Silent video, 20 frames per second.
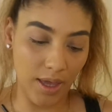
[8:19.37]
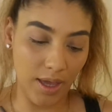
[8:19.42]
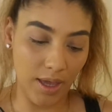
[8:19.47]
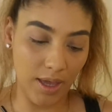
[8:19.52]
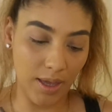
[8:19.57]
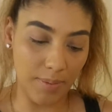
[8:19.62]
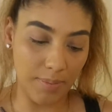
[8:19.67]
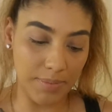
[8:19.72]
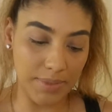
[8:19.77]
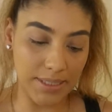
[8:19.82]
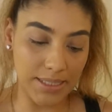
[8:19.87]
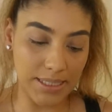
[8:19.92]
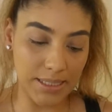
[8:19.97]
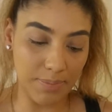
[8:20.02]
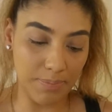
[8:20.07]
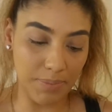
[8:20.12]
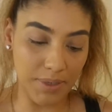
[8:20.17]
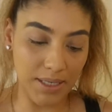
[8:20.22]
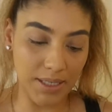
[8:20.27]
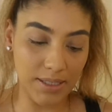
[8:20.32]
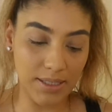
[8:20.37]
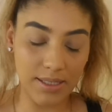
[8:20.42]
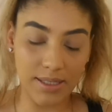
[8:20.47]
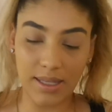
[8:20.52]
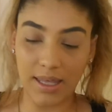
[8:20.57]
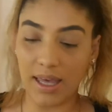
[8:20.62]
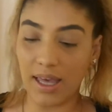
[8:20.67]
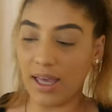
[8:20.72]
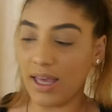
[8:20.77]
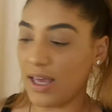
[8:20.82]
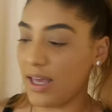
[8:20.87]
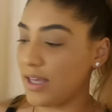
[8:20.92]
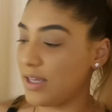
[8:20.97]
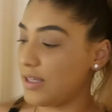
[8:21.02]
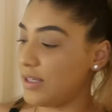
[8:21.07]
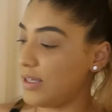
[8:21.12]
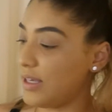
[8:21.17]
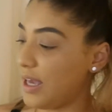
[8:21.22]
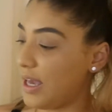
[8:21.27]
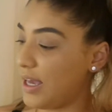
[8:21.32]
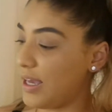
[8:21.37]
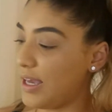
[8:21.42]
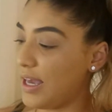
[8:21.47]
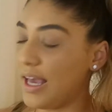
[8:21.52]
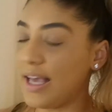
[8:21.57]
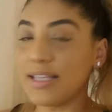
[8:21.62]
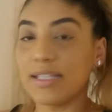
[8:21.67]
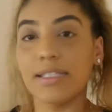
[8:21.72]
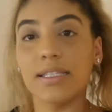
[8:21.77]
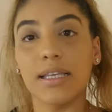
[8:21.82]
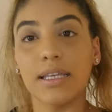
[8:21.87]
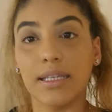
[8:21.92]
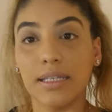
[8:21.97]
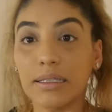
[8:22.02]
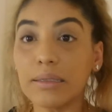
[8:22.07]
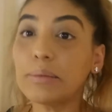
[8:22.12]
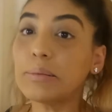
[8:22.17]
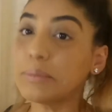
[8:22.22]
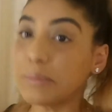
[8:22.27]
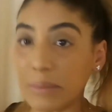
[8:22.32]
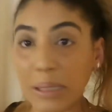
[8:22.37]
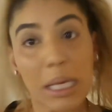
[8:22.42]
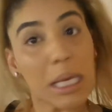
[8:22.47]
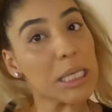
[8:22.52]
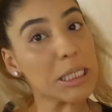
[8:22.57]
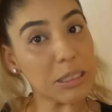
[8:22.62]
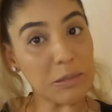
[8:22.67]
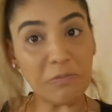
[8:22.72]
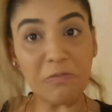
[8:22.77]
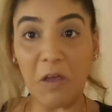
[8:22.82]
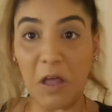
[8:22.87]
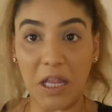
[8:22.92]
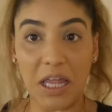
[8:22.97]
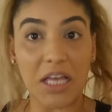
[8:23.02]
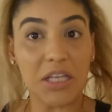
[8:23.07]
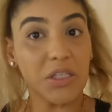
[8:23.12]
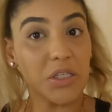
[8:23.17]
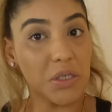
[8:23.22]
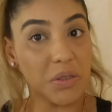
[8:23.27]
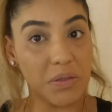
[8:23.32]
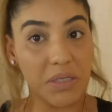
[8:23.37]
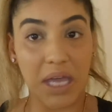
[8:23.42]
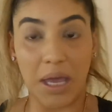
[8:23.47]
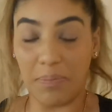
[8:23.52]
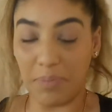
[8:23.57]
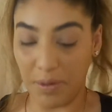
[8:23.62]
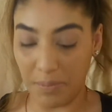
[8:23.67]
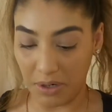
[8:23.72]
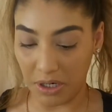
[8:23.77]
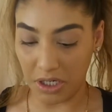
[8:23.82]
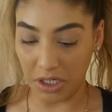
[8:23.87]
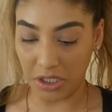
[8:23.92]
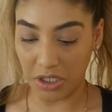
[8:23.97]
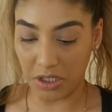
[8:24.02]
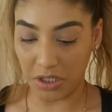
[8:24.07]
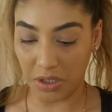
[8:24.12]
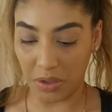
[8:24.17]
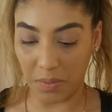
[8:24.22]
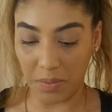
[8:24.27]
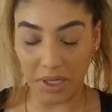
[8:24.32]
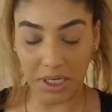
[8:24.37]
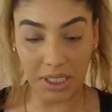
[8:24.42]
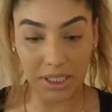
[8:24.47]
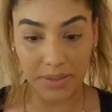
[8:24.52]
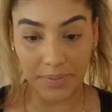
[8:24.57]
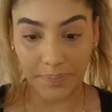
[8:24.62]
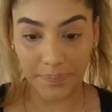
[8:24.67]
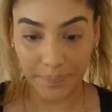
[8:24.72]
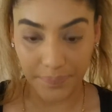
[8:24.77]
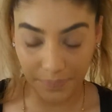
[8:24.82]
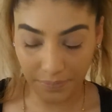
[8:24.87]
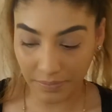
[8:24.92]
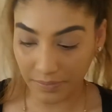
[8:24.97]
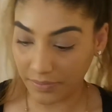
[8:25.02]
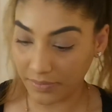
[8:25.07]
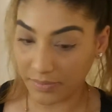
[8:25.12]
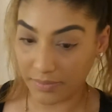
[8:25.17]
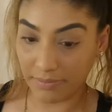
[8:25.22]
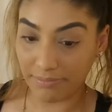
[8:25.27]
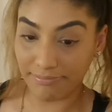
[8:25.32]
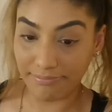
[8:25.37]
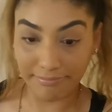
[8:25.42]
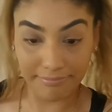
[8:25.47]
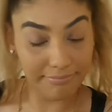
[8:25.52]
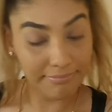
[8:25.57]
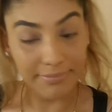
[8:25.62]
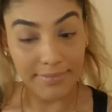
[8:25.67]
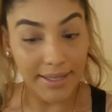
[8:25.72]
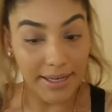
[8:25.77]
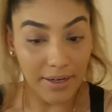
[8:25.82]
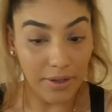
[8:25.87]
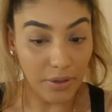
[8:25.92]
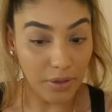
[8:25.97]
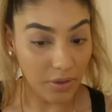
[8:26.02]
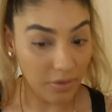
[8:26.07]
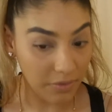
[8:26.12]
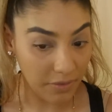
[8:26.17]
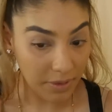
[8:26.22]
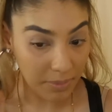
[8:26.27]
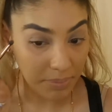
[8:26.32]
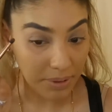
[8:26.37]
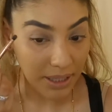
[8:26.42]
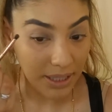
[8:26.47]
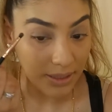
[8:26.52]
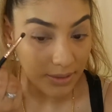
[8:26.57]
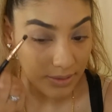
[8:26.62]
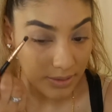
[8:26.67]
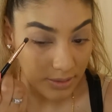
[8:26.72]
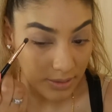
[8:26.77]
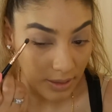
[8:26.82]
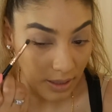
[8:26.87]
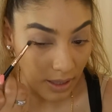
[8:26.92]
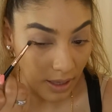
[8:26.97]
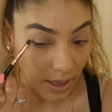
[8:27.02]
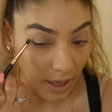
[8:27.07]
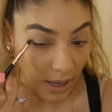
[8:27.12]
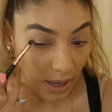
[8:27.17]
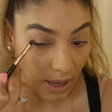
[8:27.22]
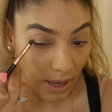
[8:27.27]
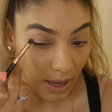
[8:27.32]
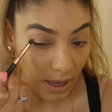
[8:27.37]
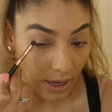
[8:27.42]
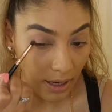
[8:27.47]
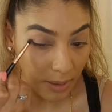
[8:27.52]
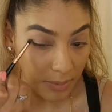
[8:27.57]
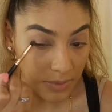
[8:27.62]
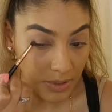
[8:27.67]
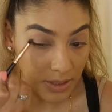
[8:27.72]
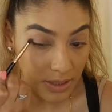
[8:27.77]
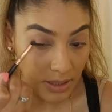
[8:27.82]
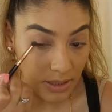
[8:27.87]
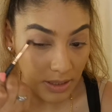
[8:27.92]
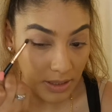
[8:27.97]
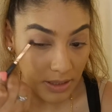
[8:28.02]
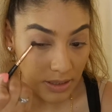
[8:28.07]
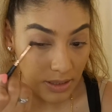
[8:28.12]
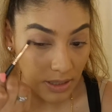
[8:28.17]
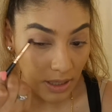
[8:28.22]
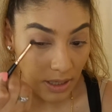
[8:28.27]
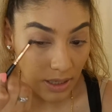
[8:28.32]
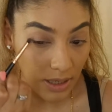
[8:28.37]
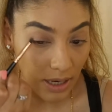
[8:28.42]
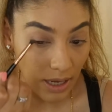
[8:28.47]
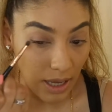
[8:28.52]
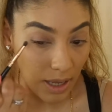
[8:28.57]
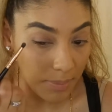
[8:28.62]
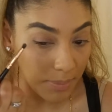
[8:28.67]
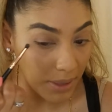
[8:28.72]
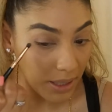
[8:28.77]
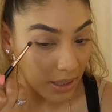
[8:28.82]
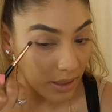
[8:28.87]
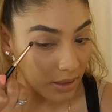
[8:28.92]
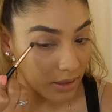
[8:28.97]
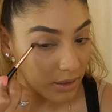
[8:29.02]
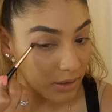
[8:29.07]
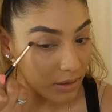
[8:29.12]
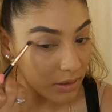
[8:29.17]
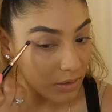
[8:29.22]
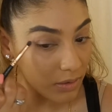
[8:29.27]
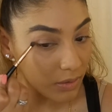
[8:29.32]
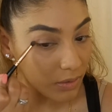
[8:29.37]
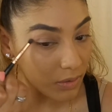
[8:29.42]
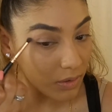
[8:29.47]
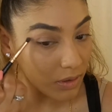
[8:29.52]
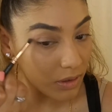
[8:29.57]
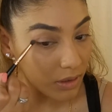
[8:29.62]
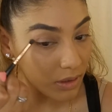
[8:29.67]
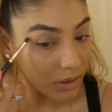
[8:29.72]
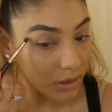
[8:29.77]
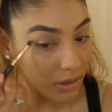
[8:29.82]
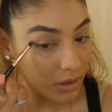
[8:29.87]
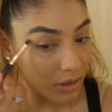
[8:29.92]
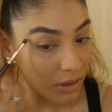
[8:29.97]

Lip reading: I'm gonna dip into that. Yeah, it has some fallout, so tap your brush. You don't wanna get all over the place. And I'm just gonna start at my inner corner